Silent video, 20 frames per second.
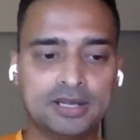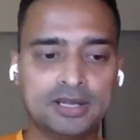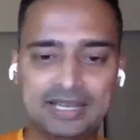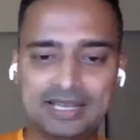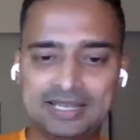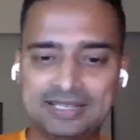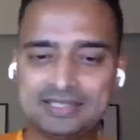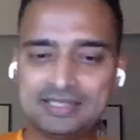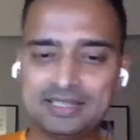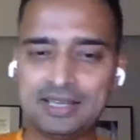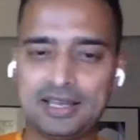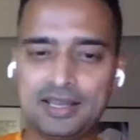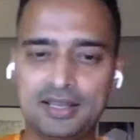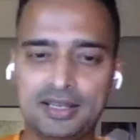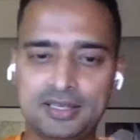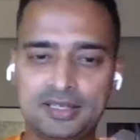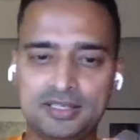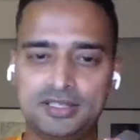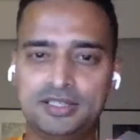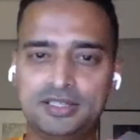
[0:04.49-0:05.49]
It's
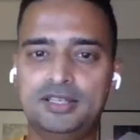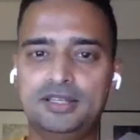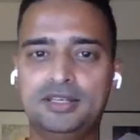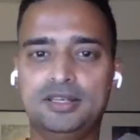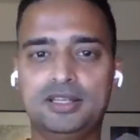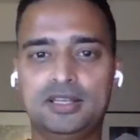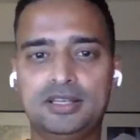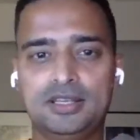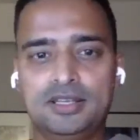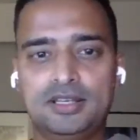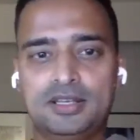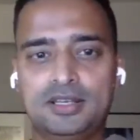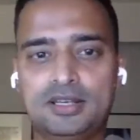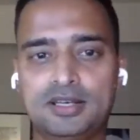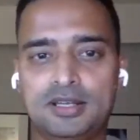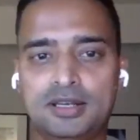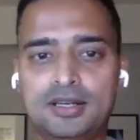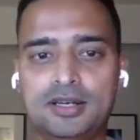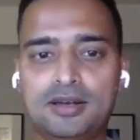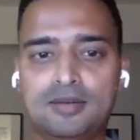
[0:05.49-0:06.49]
actually
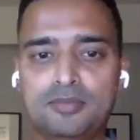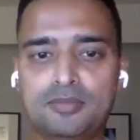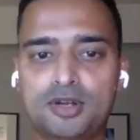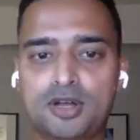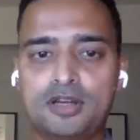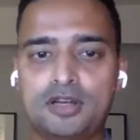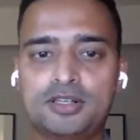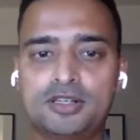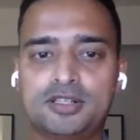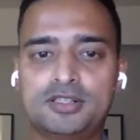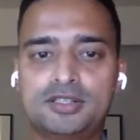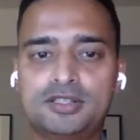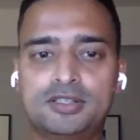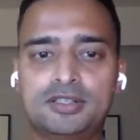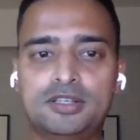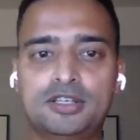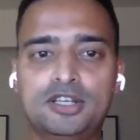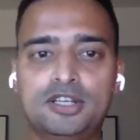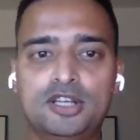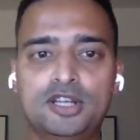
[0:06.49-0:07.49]
a little
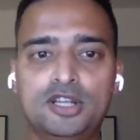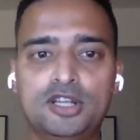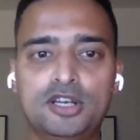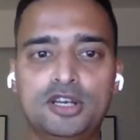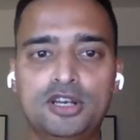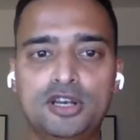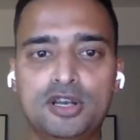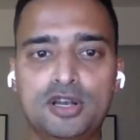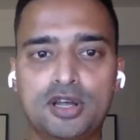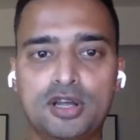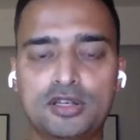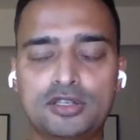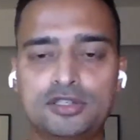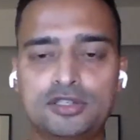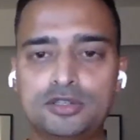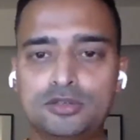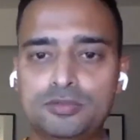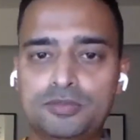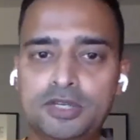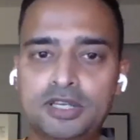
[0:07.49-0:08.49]
monotonous not
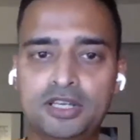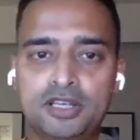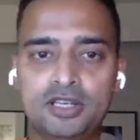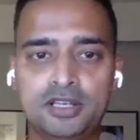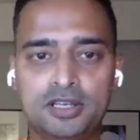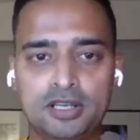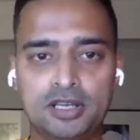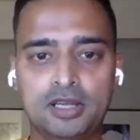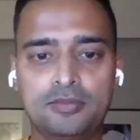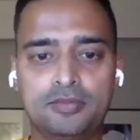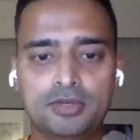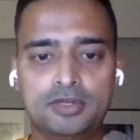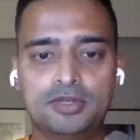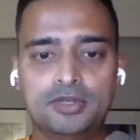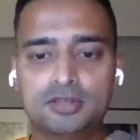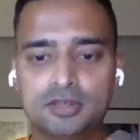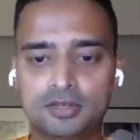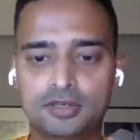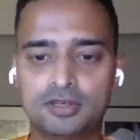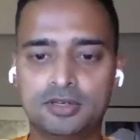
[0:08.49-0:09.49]
to be
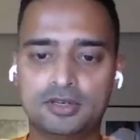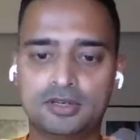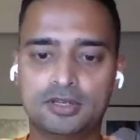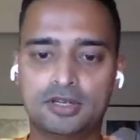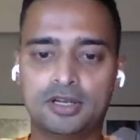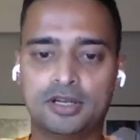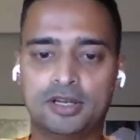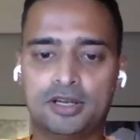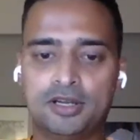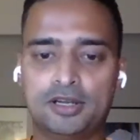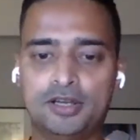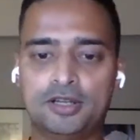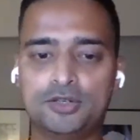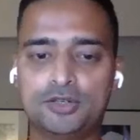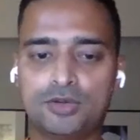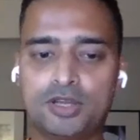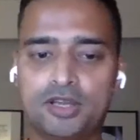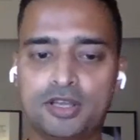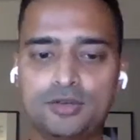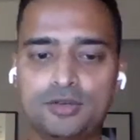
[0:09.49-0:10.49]
able
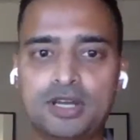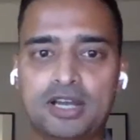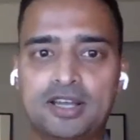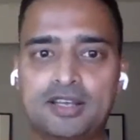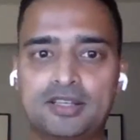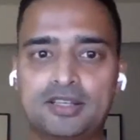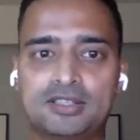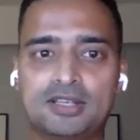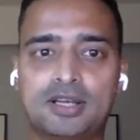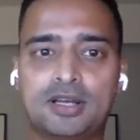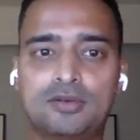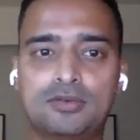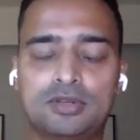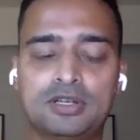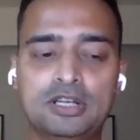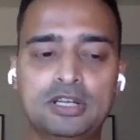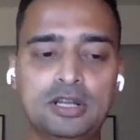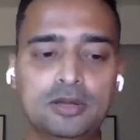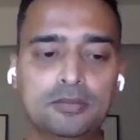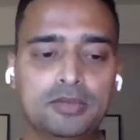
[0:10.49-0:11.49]
to hear you guys out,
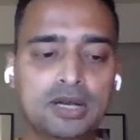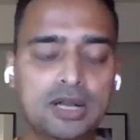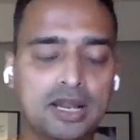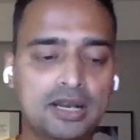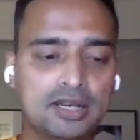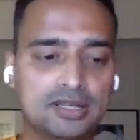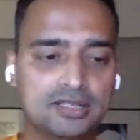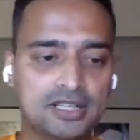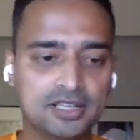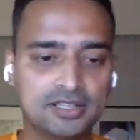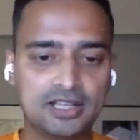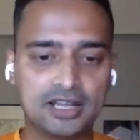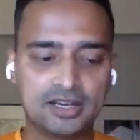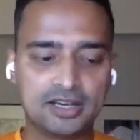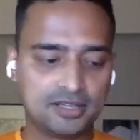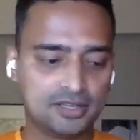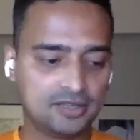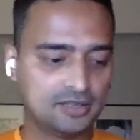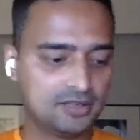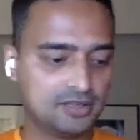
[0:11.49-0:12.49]
but I'll take
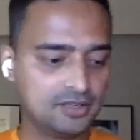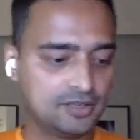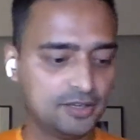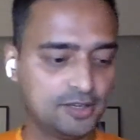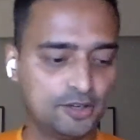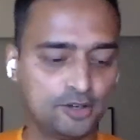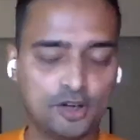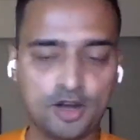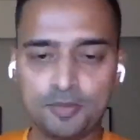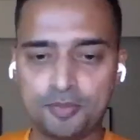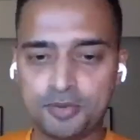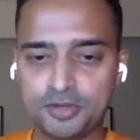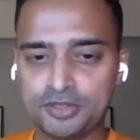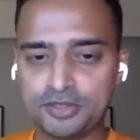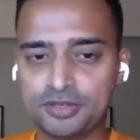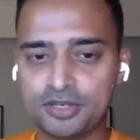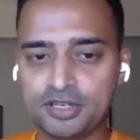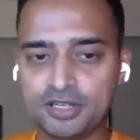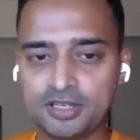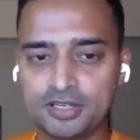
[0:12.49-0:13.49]
that
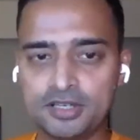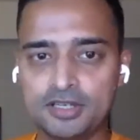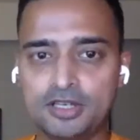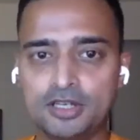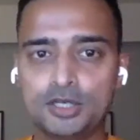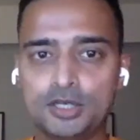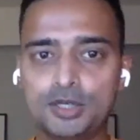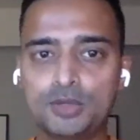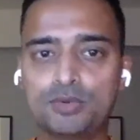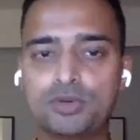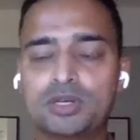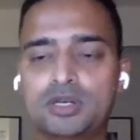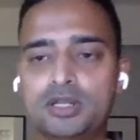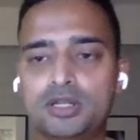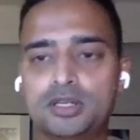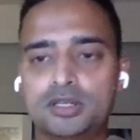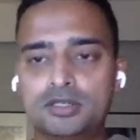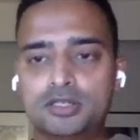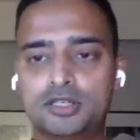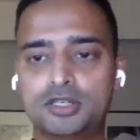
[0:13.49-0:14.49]
opportunity to
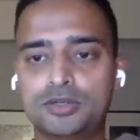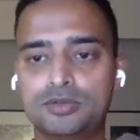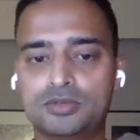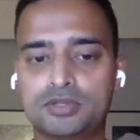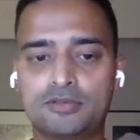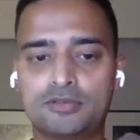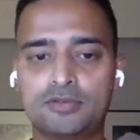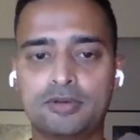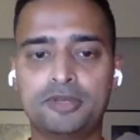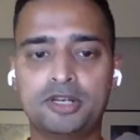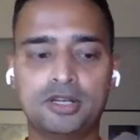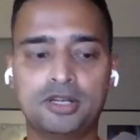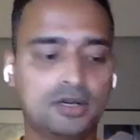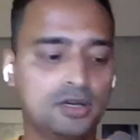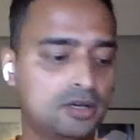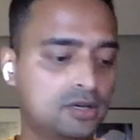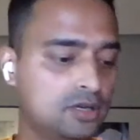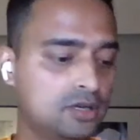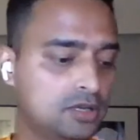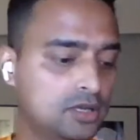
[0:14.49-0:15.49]
quickly introduce the
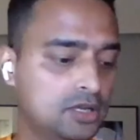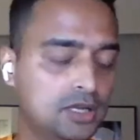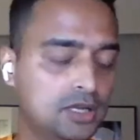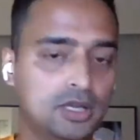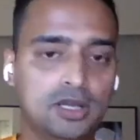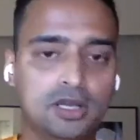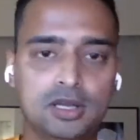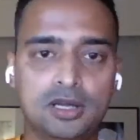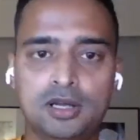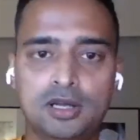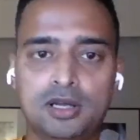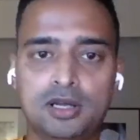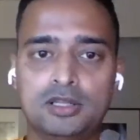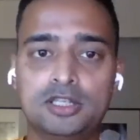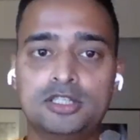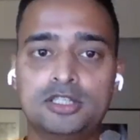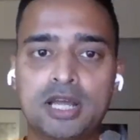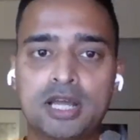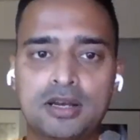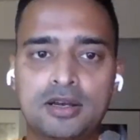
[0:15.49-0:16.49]
webinar,
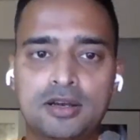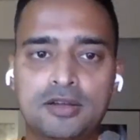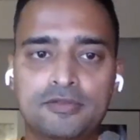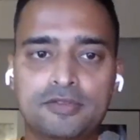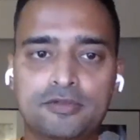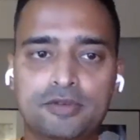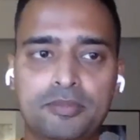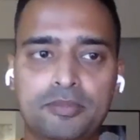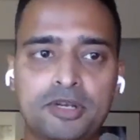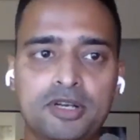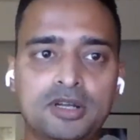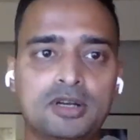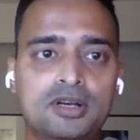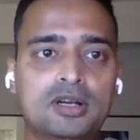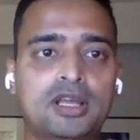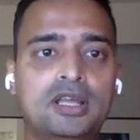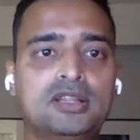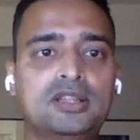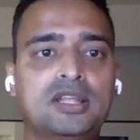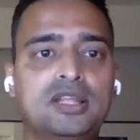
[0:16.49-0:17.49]
the title of the webinar,
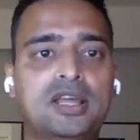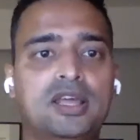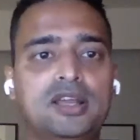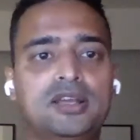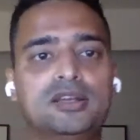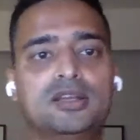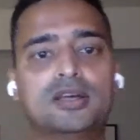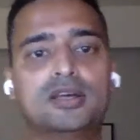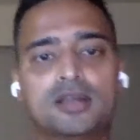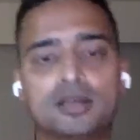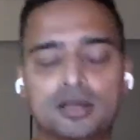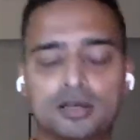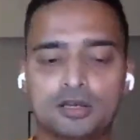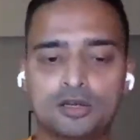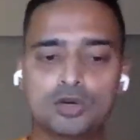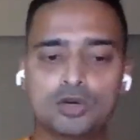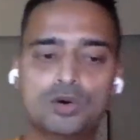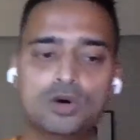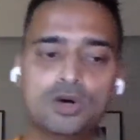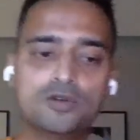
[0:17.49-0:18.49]
and then
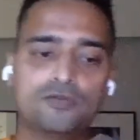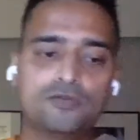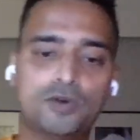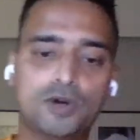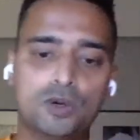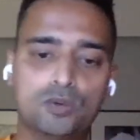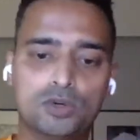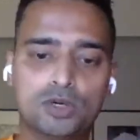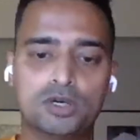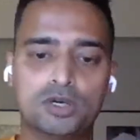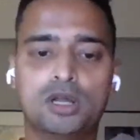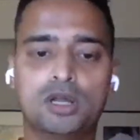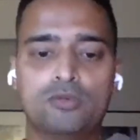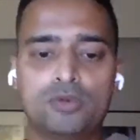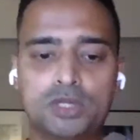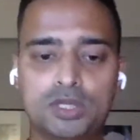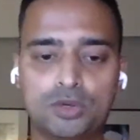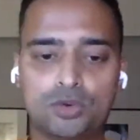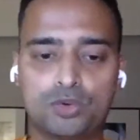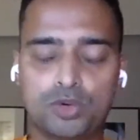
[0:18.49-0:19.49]
go on forward
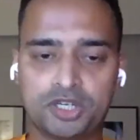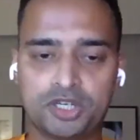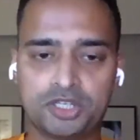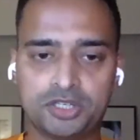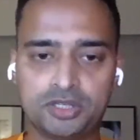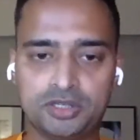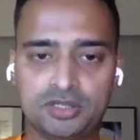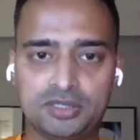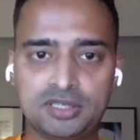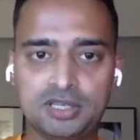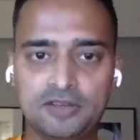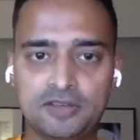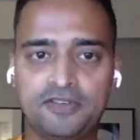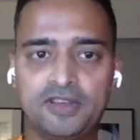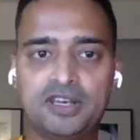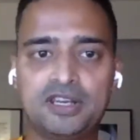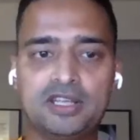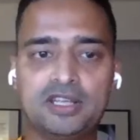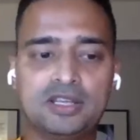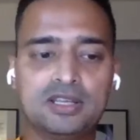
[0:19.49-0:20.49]
with your questions, if
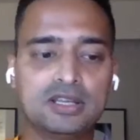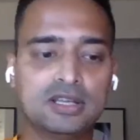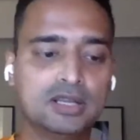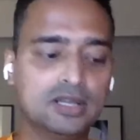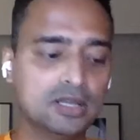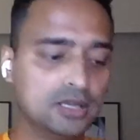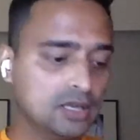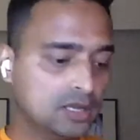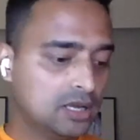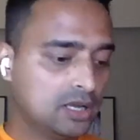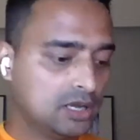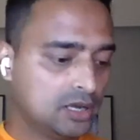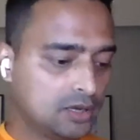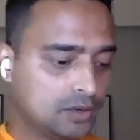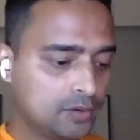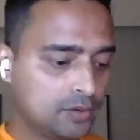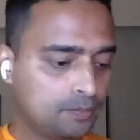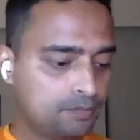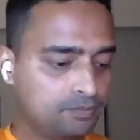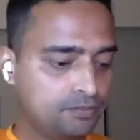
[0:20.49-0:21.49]
any.
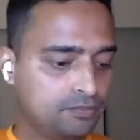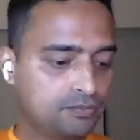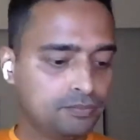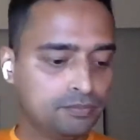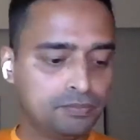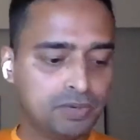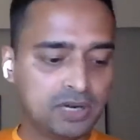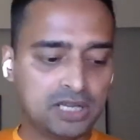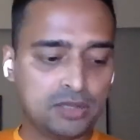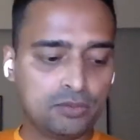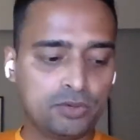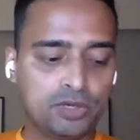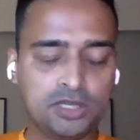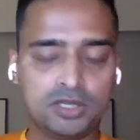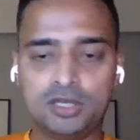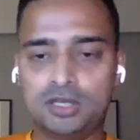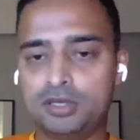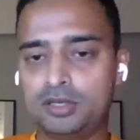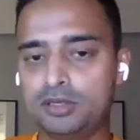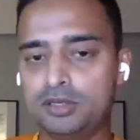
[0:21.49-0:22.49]
By the
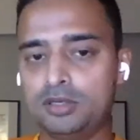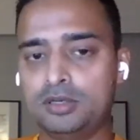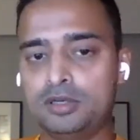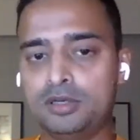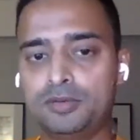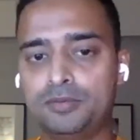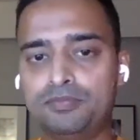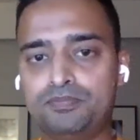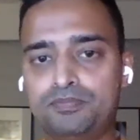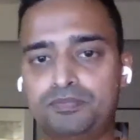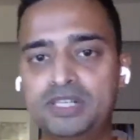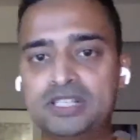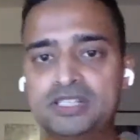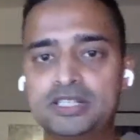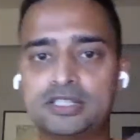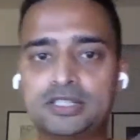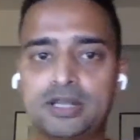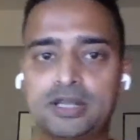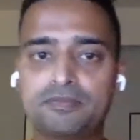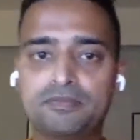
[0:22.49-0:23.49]
way, please
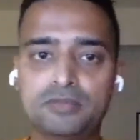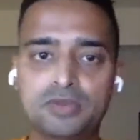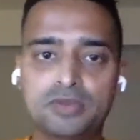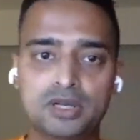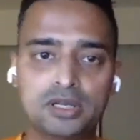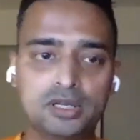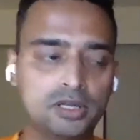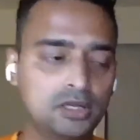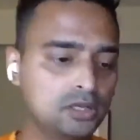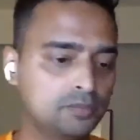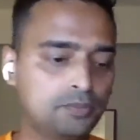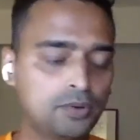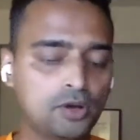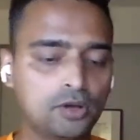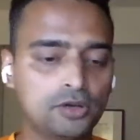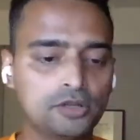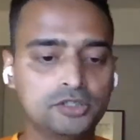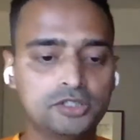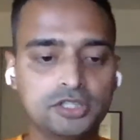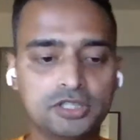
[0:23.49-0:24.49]
accept my
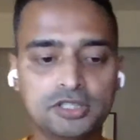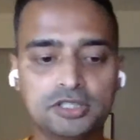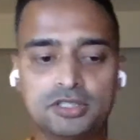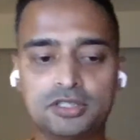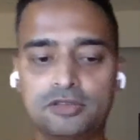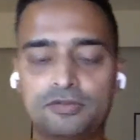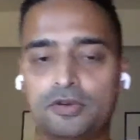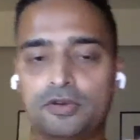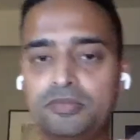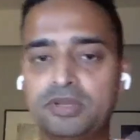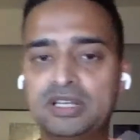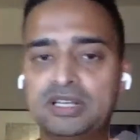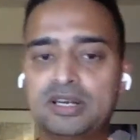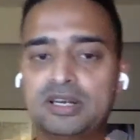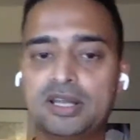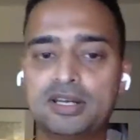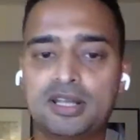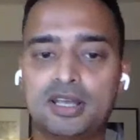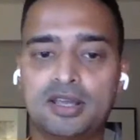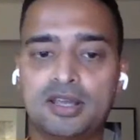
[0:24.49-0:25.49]
apologies for being
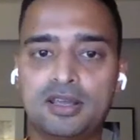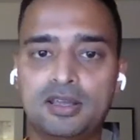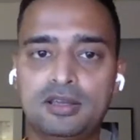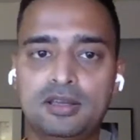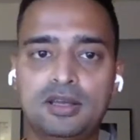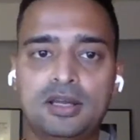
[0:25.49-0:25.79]
late here.